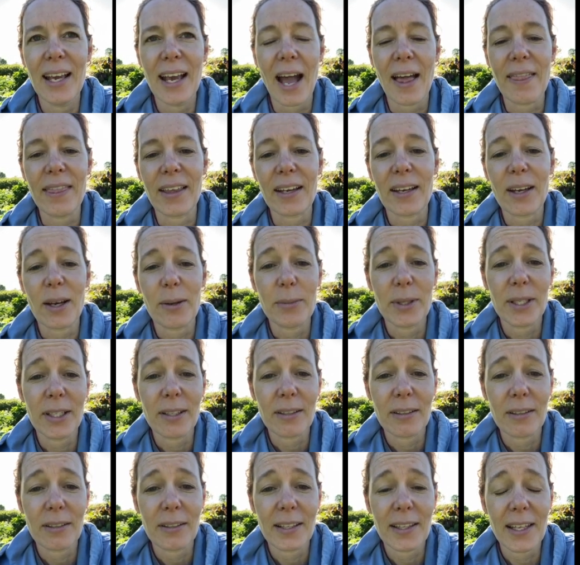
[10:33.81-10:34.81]
and then come
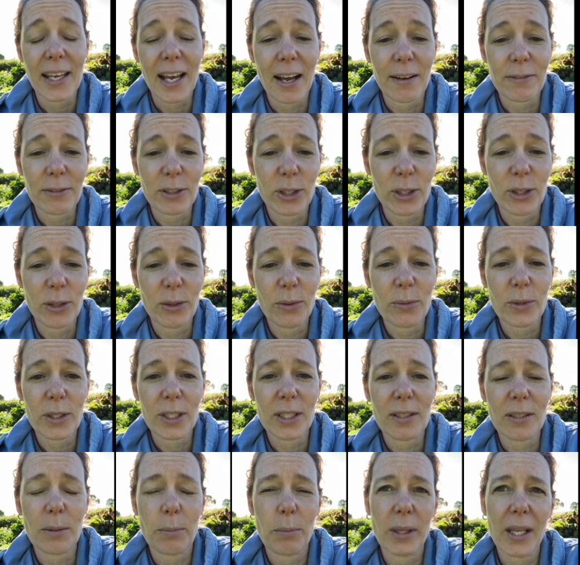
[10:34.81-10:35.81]
here in the afternoon, which
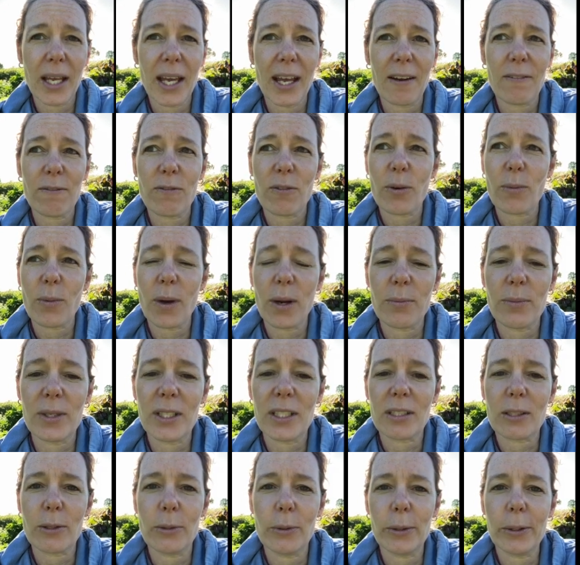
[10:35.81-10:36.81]
is the plan for when we
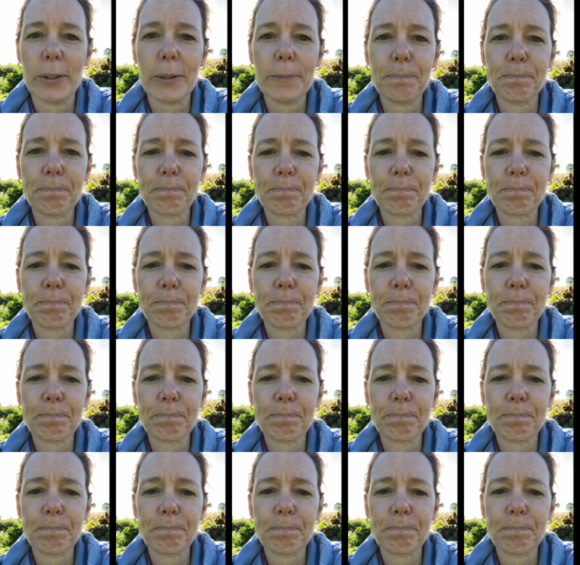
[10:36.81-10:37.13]
school.